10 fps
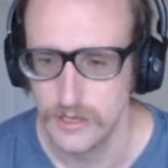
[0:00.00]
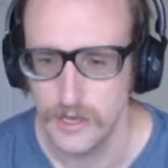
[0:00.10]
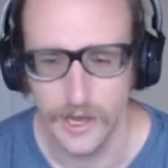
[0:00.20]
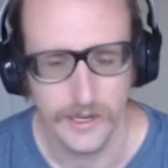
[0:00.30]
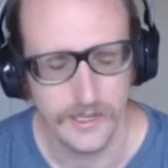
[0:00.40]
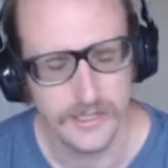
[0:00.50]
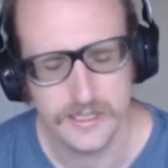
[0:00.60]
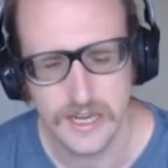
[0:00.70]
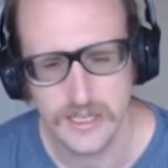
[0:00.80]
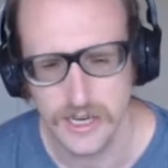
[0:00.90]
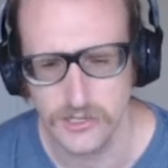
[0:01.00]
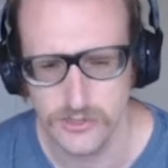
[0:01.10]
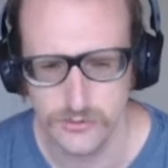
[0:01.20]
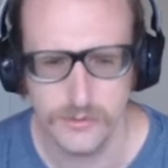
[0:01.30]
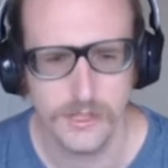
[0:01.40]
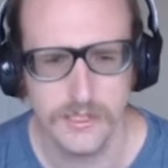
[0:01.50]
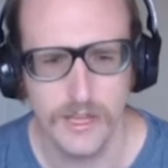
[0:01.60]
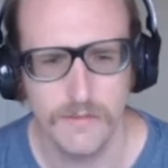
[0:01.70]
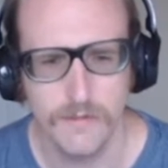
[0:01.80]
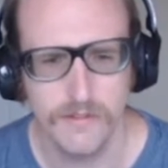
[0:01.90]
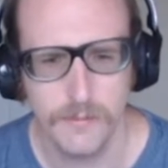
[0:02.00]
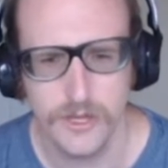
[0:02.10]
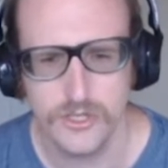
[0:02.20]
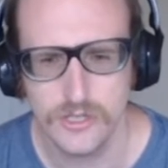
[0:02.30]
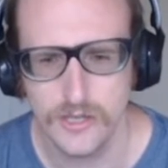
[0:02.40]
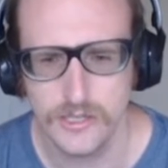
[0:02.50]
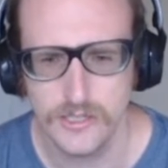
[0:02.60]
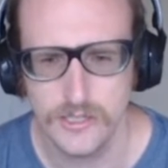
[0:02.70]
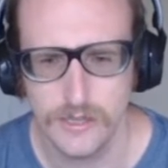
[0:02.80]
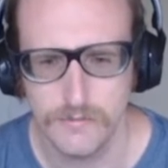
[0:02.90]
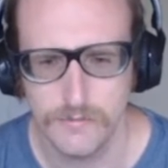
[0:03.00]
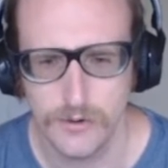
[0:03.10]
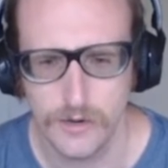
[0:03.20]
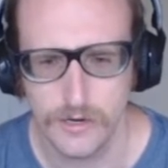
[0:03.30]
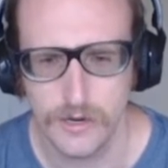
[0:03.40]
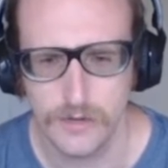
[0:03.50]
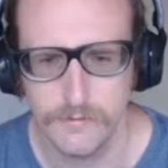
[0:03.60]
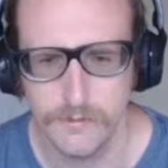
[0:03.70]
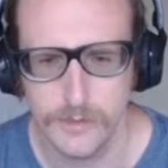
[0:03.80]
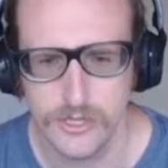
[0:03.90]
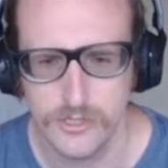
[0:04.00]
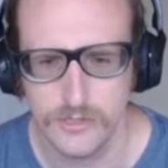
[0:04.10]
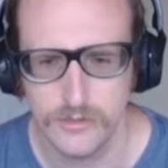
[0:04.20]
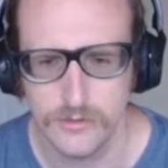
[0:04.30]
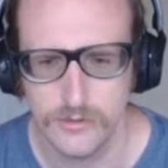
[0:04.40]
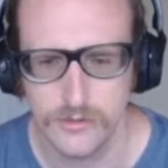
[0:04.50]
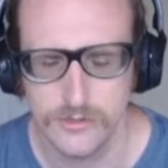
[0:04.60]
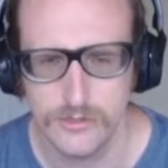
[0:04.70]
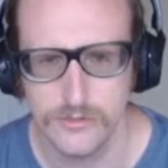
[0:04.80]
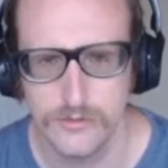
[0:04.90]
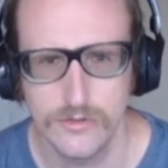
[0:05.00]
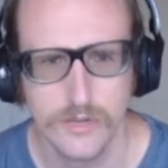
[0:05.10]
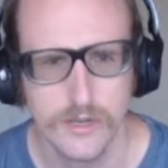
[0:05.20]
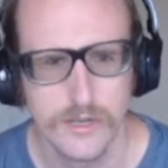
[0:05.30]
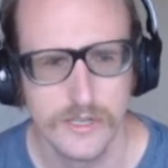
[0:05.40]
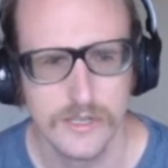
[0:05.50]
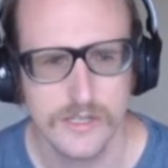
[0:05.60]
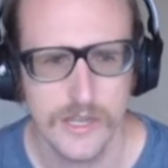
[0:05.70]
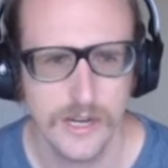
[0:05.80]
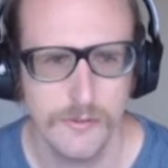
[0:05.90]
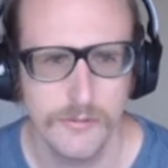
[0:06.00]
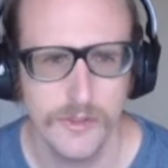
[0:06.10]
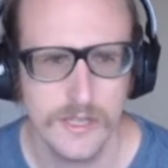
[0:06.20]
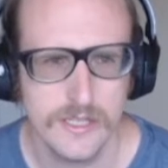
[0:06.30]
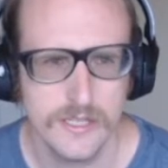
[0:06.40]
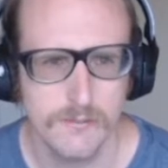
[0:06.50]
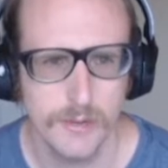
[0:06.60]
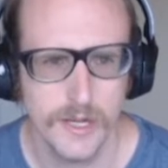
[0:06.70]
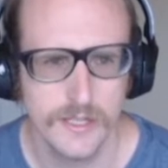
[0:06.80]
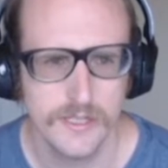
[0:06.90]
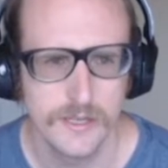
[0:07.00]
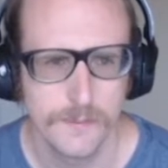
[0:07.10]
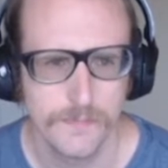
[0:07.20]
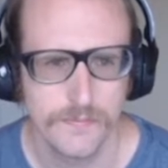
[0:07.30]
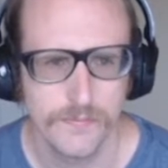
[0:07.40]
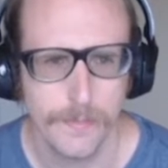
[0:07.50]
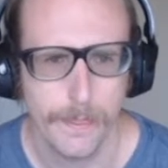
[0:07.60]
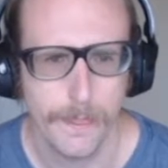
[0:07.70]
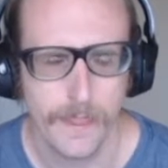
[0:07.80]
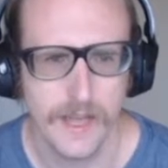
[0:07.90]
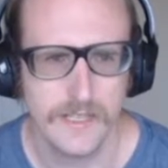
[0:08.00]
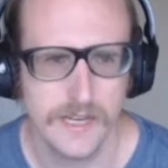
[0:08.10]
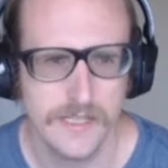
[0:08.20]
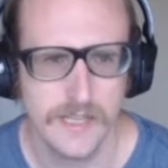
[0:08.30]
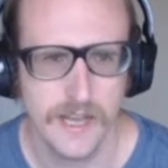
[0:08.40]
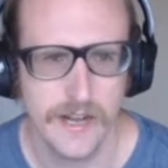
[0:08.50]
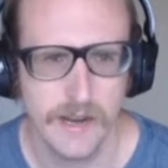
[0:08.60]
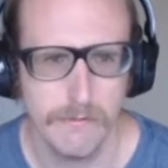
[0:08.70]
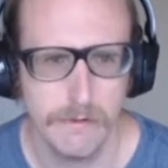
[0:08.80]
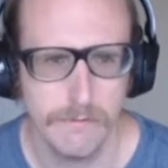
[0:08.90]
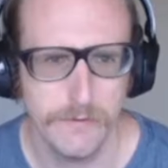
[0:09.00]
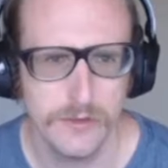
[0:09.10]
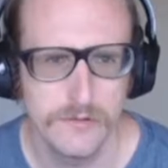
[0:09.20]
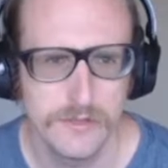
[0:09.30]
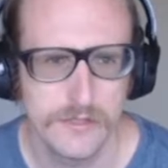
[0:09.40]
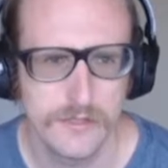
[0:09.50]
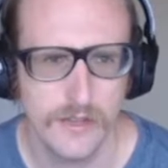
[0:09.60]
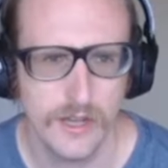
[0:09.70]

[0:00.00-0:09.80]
And in this case, I do need to give information. I need to give credit card information in order to sign up for this, but as I said, I refuse.